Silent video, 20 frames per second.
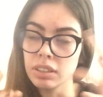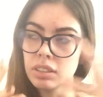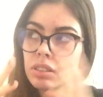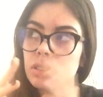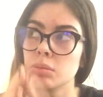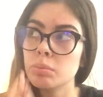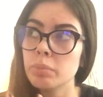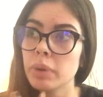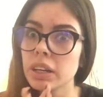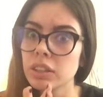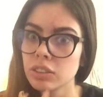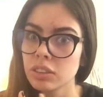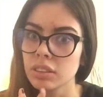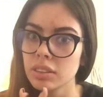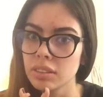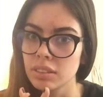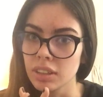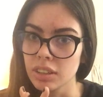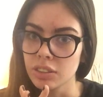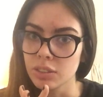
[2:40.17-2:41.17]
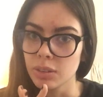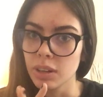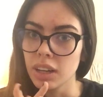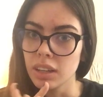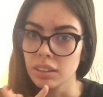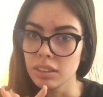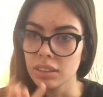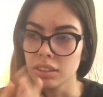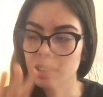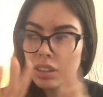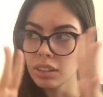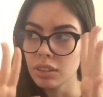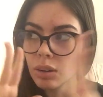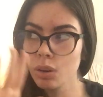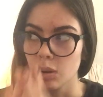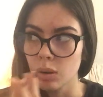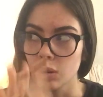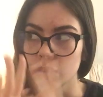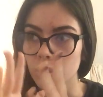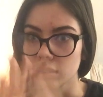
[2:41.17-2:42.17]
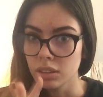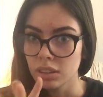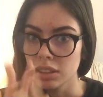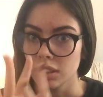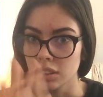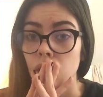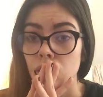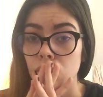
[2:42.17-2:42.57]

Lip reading: especially sexuality. Like, holy.